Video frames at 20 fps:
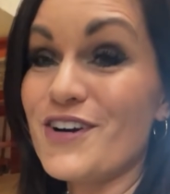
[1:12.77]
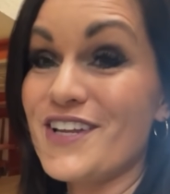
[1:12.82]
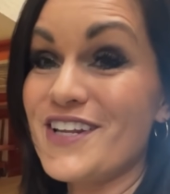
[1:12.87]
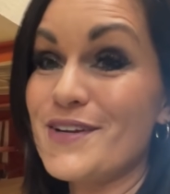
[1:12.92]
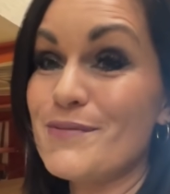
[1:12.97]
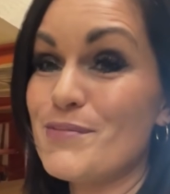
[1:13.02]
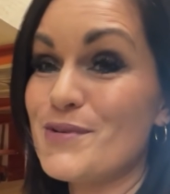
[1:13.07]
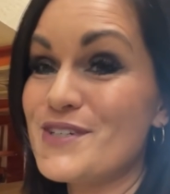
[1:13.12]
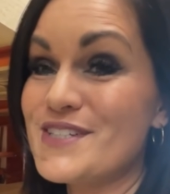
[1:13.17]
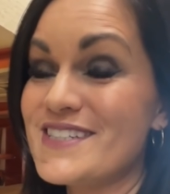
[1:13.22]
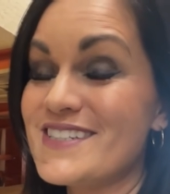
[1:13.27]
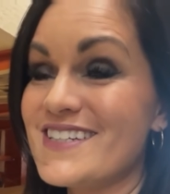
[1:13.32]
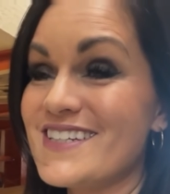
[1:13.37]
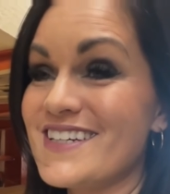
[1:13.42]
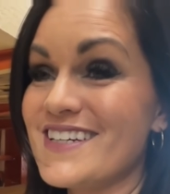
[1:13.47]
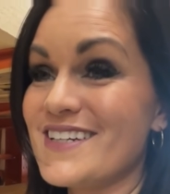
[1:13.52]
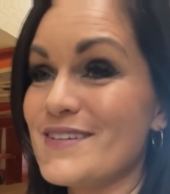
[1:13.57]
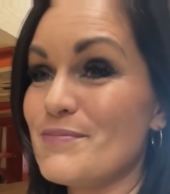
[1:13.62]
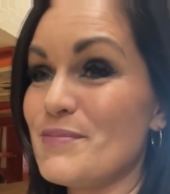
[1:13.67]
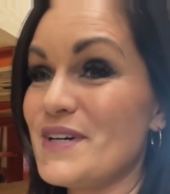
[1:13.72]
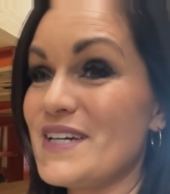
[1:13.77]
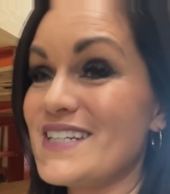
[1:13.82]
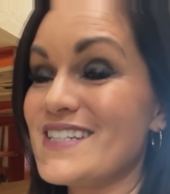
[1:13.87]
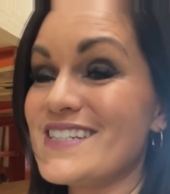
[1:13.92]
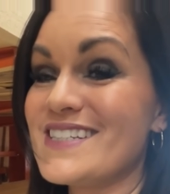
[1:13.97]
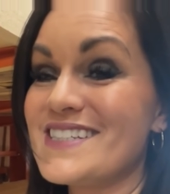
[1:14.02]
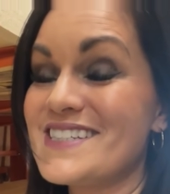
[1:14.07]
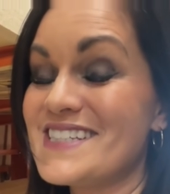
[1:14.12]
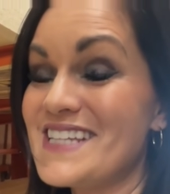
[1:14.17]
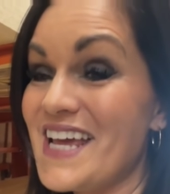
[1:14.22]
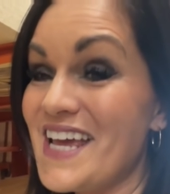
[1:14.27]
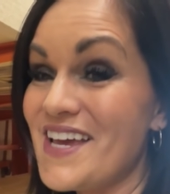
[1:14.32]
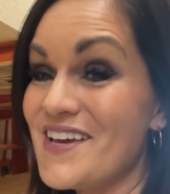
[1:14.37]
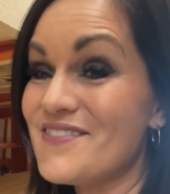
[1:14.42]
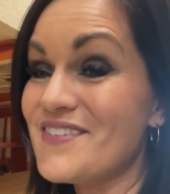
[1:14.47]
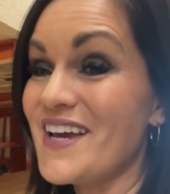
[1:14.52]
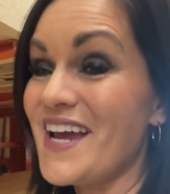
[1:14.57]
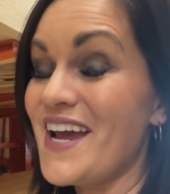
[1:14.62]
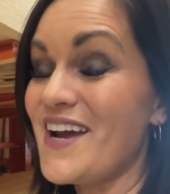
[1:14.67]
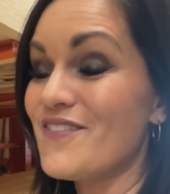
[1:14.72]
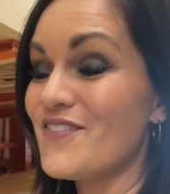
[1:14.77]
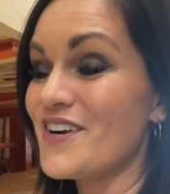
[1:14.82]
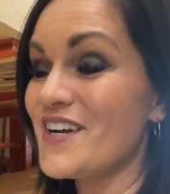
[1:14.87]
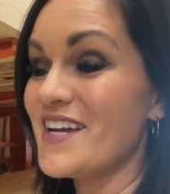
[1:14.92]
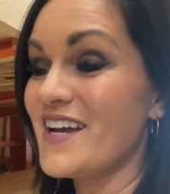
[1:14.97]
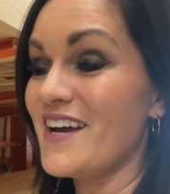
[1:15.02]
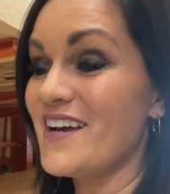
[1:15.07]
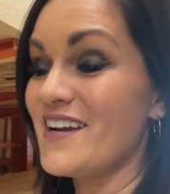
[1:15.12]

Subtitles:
we're gonna proceed, but save every